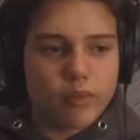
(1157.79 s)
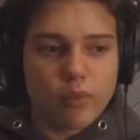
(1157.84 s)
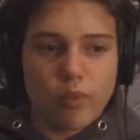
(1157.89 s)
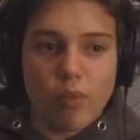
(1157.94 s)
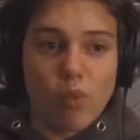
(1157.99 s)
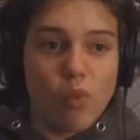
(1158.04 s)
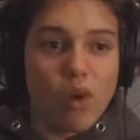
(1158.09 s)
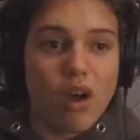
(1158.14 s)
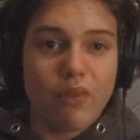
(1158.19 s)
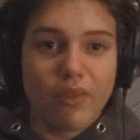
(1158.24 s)

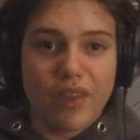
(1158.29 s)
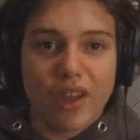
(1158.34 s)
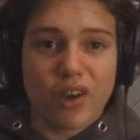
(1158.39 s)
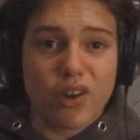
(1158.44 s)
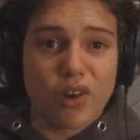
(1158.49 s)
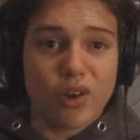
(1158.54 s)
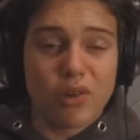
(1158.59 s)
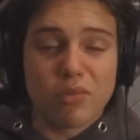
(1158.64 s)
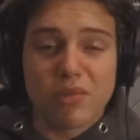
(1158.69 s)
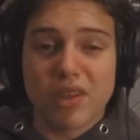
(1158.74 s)
One that
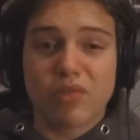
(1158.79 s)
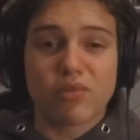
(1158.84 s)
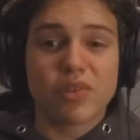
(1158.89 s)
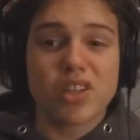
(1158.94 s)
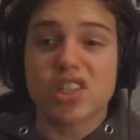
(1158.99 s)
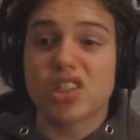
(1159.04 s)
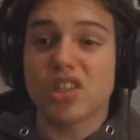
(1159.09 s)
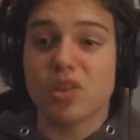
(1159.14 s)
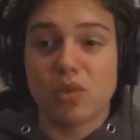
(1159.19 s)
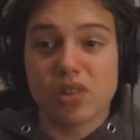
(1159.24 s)
grew on me.
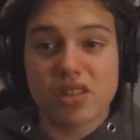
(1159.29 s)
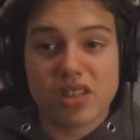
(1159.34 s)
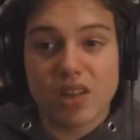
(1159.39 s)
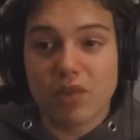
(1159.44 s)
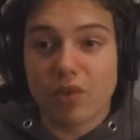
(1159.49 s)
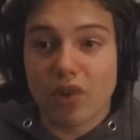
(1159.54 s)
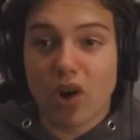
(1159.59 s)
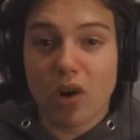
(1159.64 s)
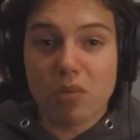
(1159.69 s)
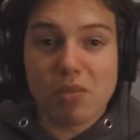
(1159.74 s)
Originally wasn't
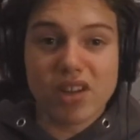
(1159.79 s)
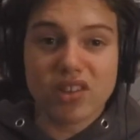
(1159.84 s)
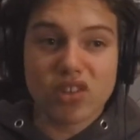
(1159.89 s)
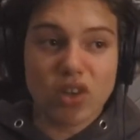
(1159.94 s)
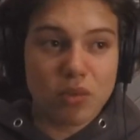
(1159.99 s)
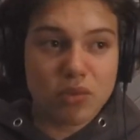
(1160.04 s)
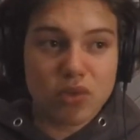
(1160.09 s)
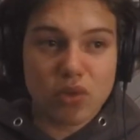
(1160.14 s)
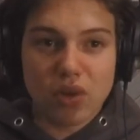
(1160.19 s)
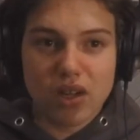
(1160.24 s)
even on my
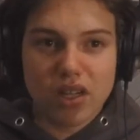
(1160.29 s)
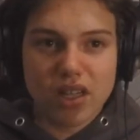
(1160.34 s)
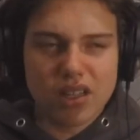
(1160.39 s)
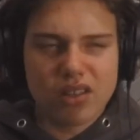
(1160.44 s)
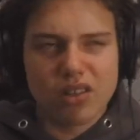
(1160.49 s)
top 20,